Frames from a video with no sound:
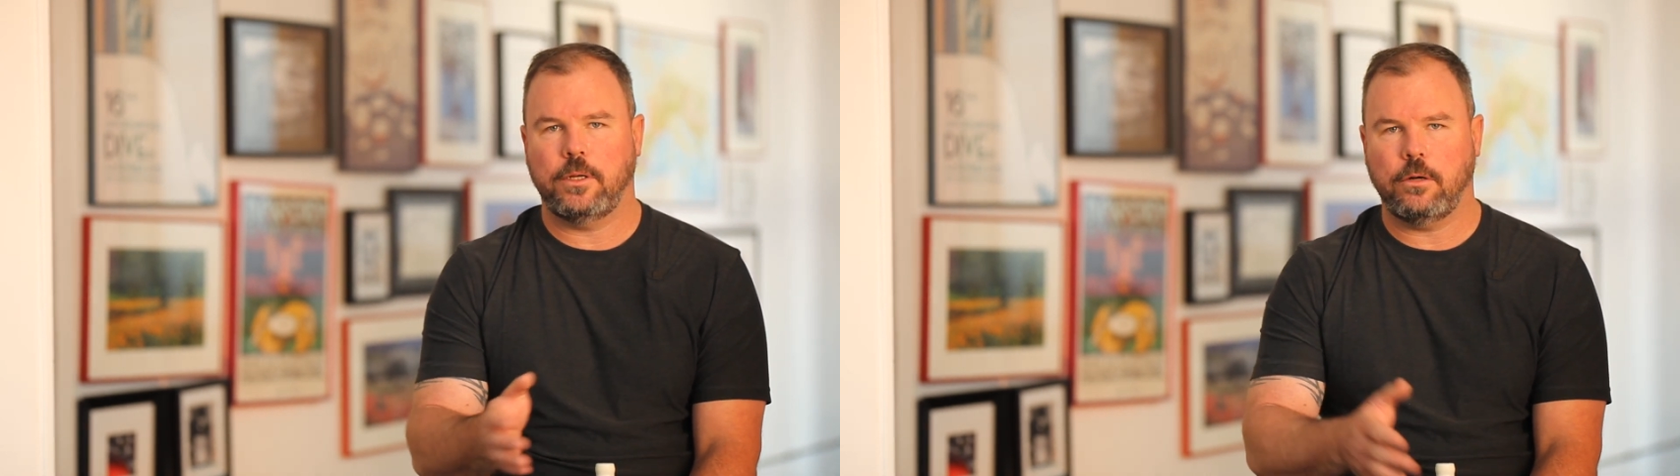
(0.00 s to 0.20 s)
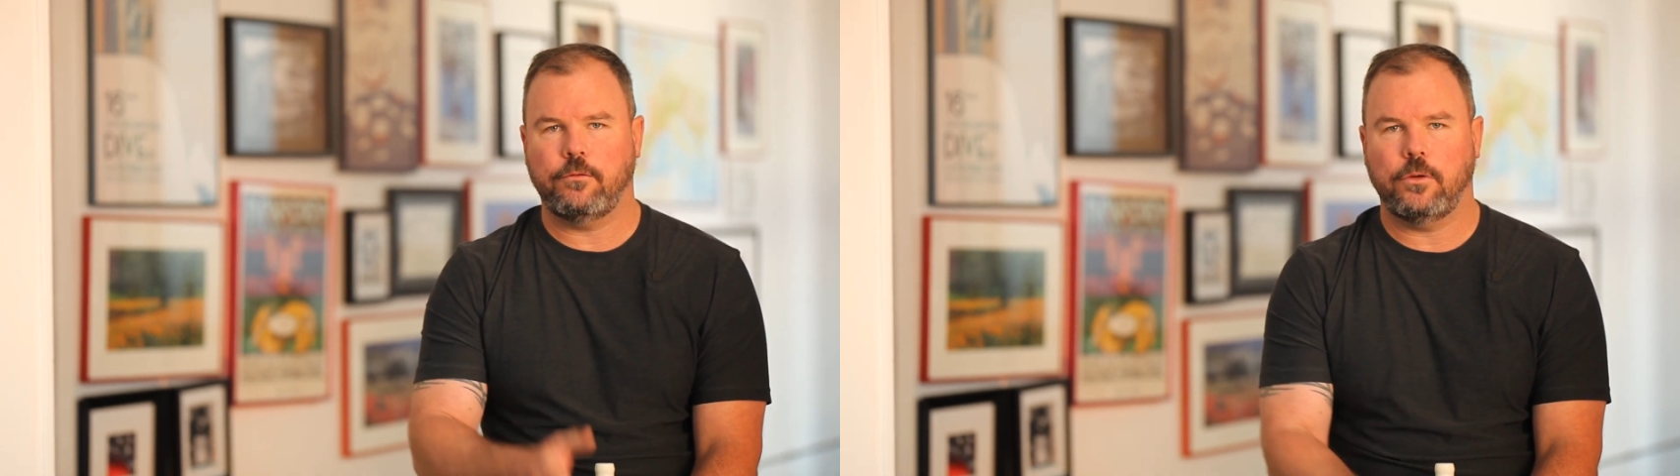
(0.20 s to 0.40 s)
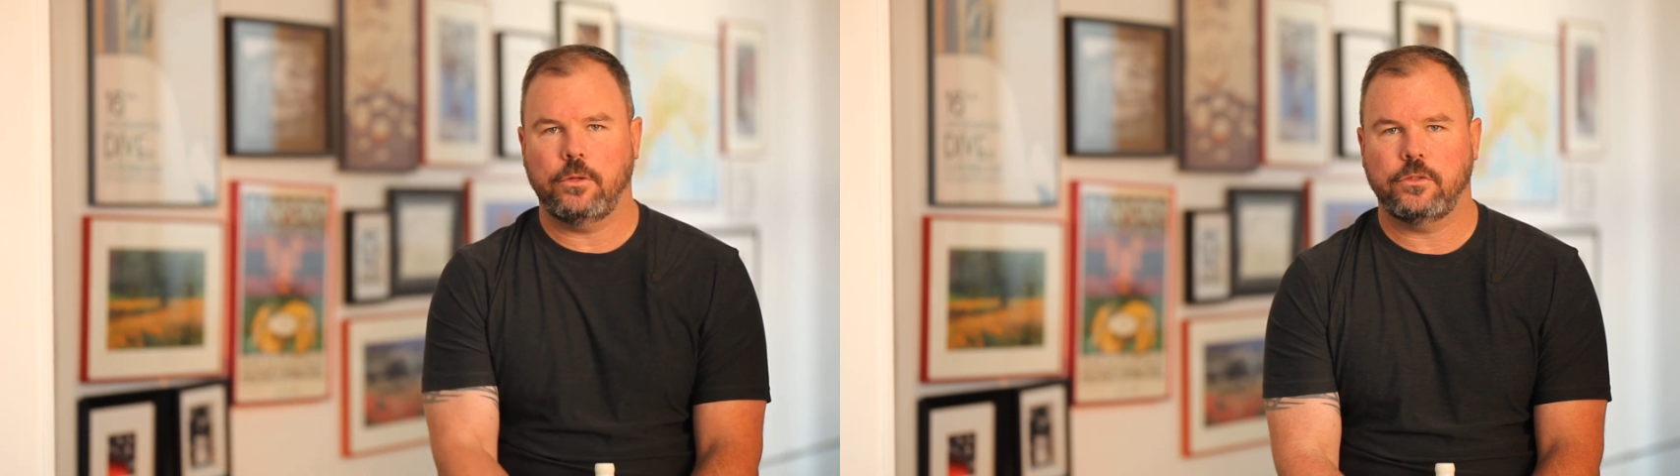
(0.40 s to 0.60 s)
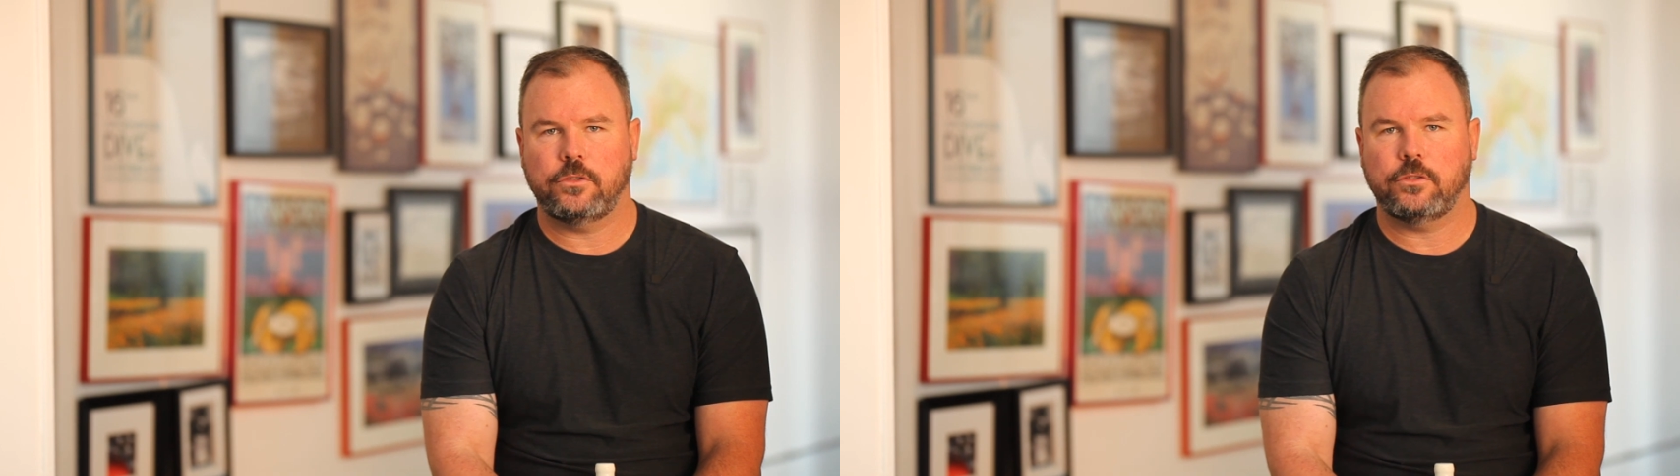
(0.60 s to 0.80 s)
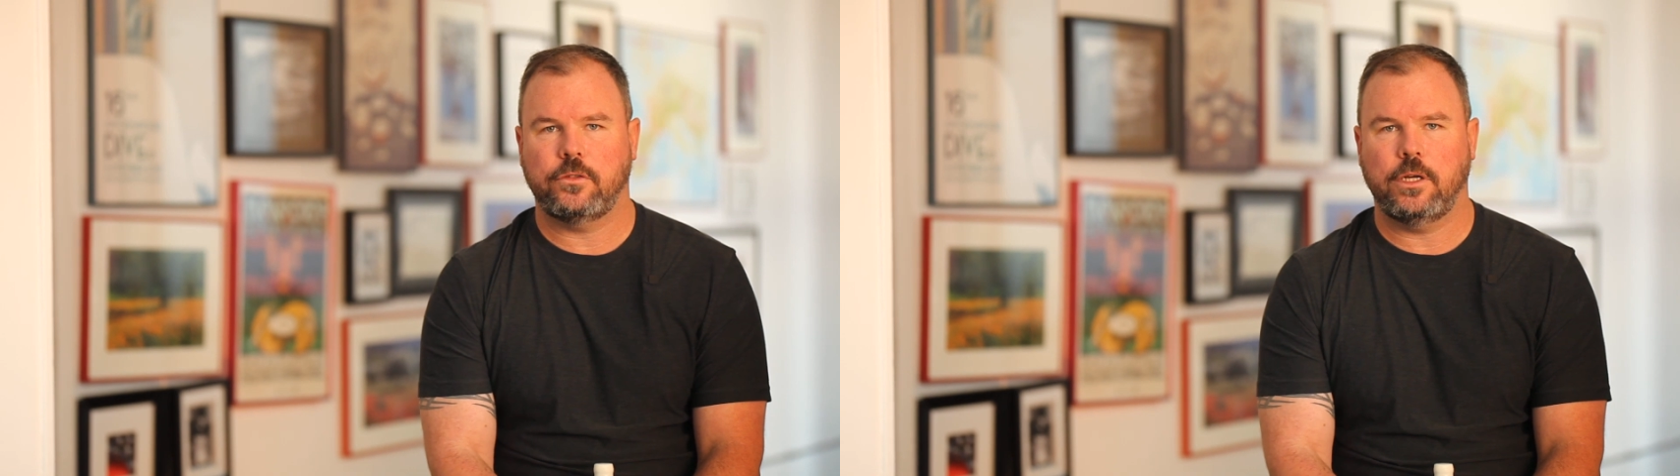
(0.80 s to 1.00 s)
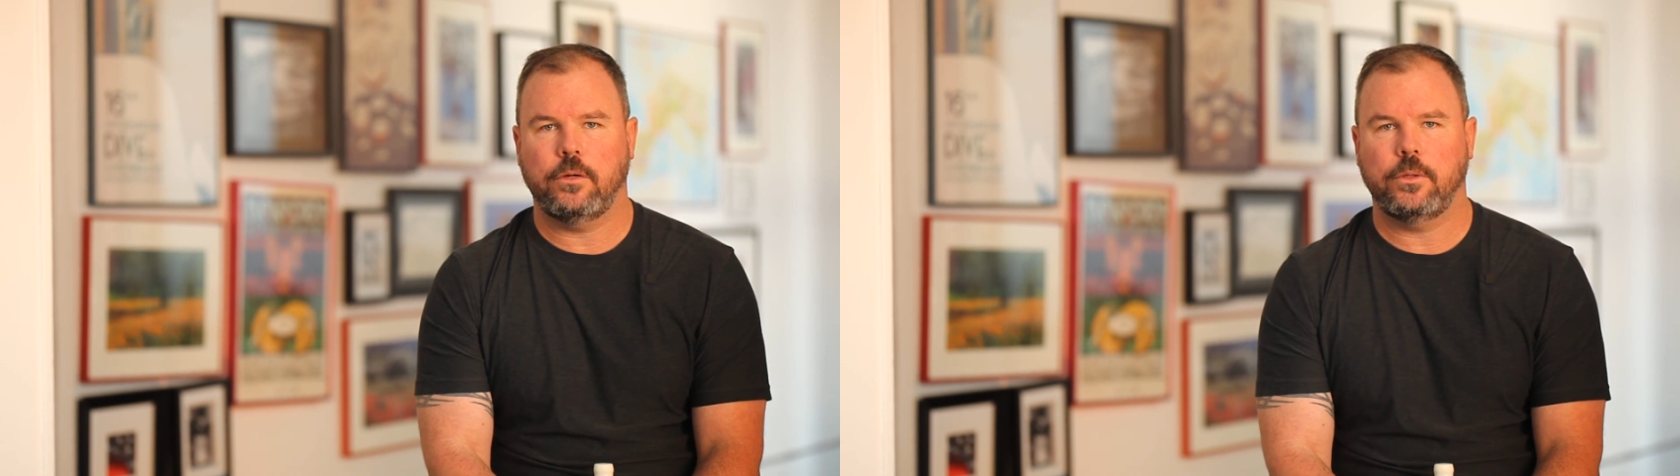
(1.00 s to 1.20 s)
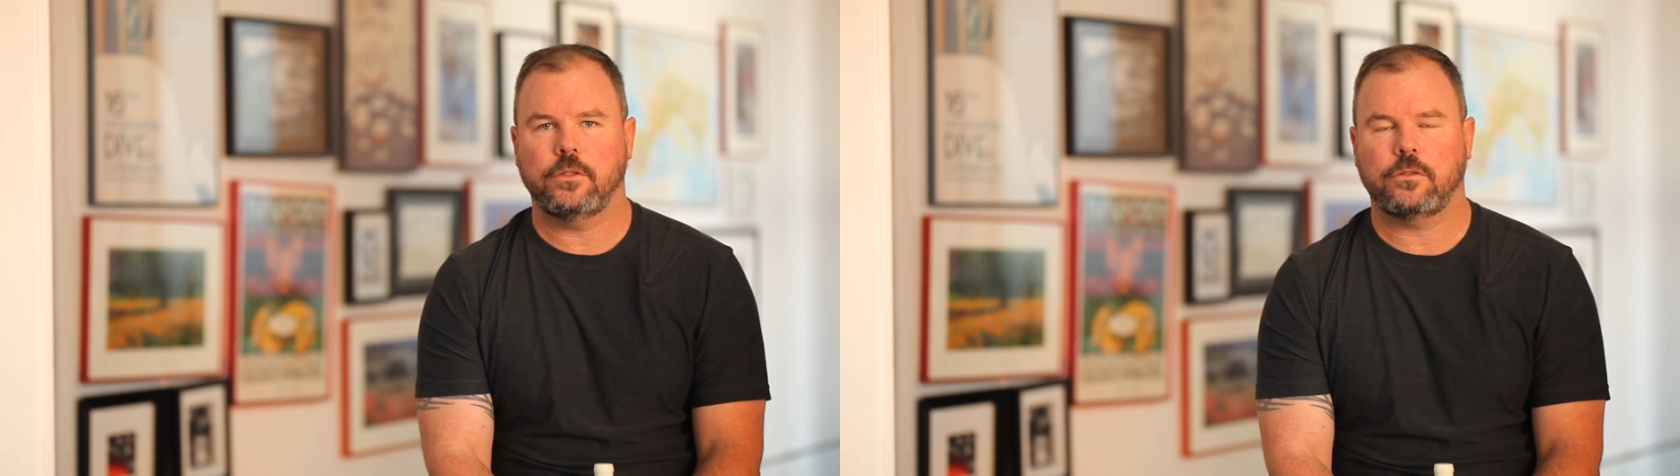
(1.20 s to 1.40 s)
helpful in just narrowing